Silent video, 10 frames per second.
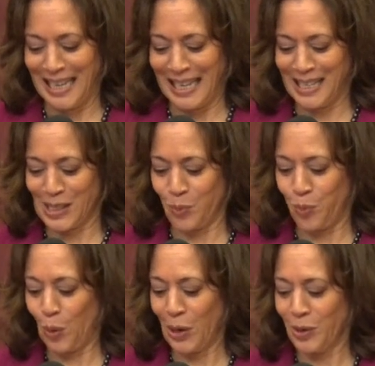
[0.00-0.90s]
"It is
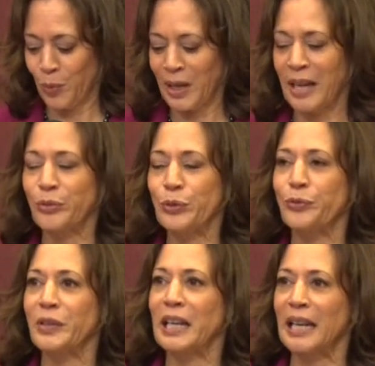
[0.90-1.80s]
important we never
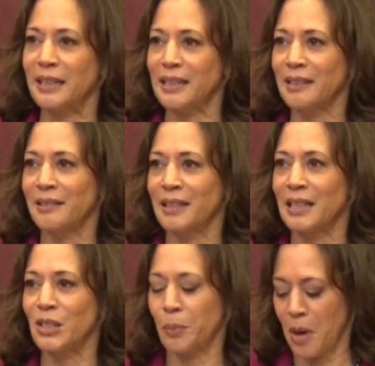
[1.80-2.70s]
forget
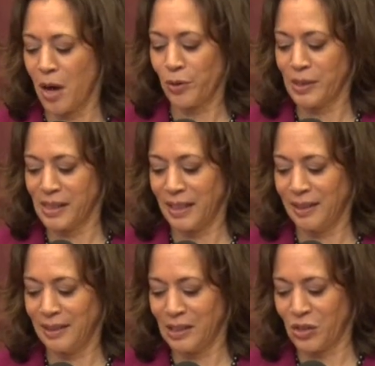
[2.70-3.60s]
that
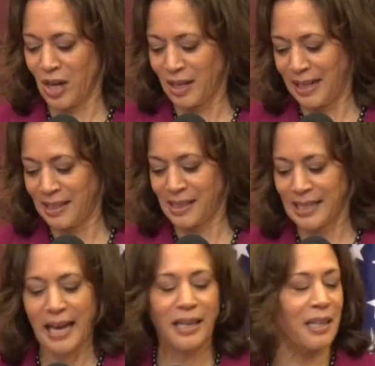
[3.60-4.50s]
democracy is not a
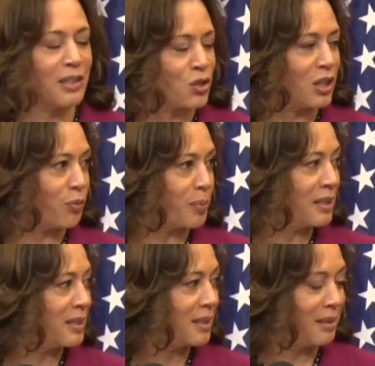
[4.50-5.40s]
static
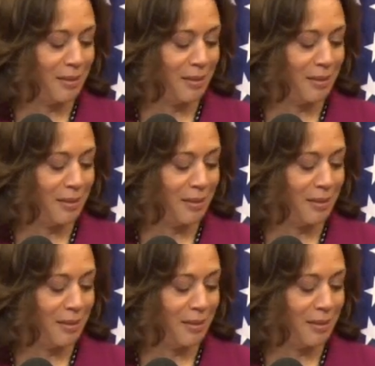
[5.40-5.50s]
achievement,